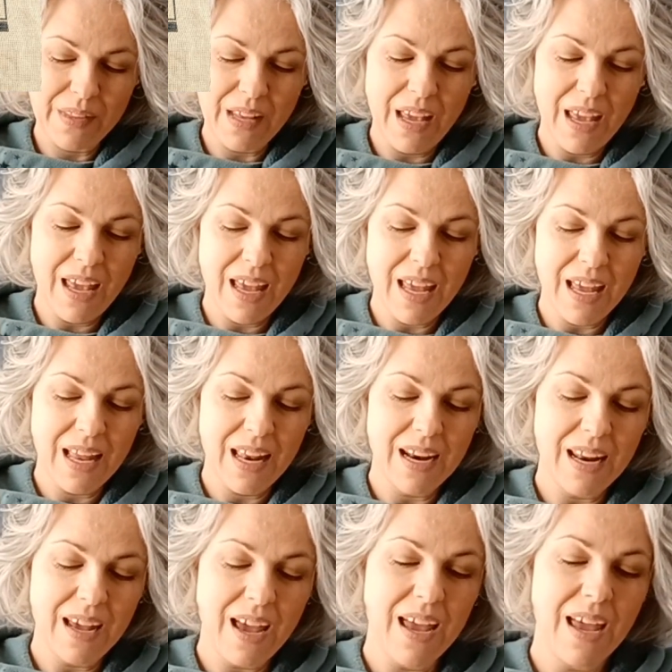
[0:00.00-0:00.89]

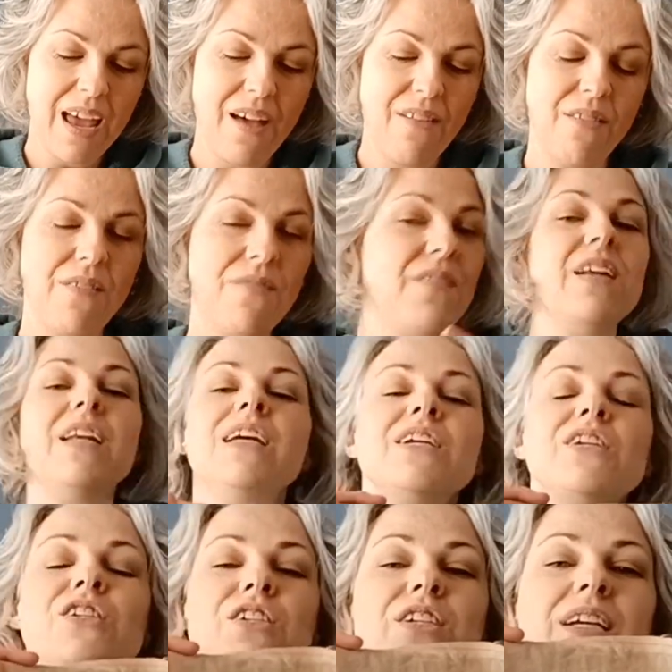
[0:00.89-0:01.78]
And I have a
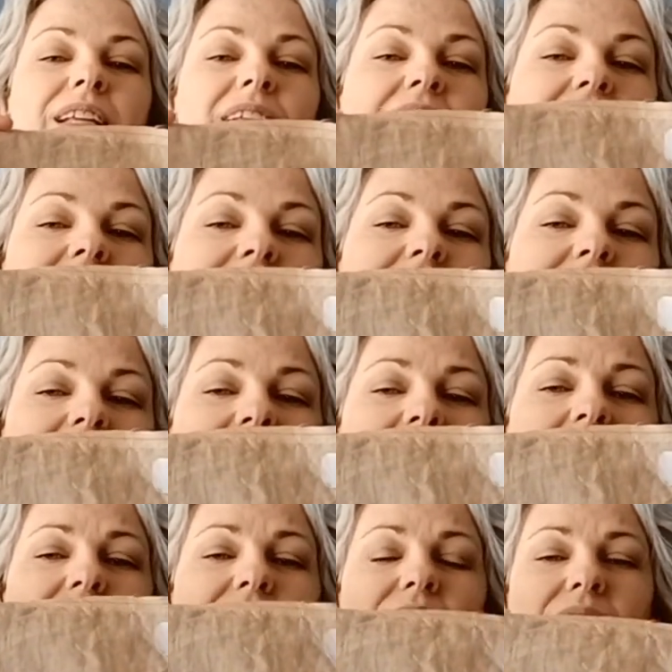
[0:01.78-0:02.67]
finish. And like I said,
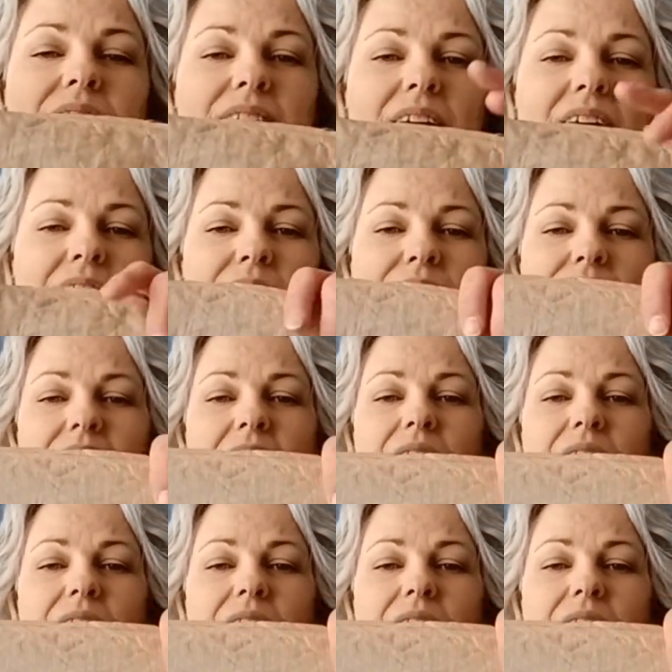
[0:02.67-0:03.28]
I haven't ironed